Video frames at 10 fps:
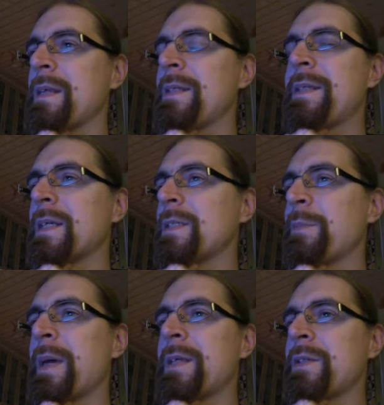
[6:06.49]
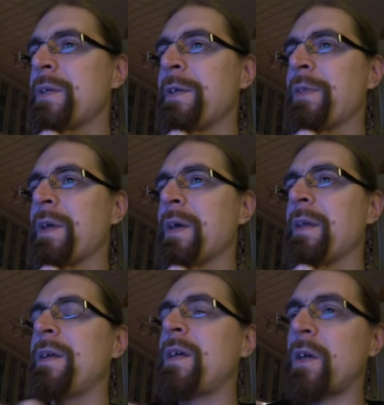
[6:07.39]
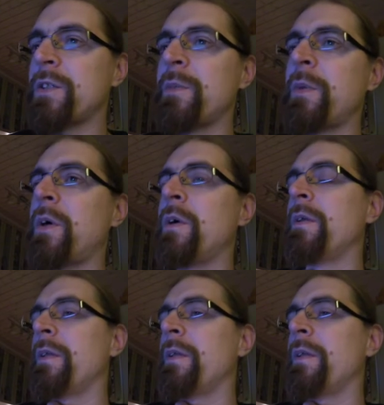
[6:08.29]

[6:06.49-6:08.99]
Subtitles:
it doesn't matter if the customer,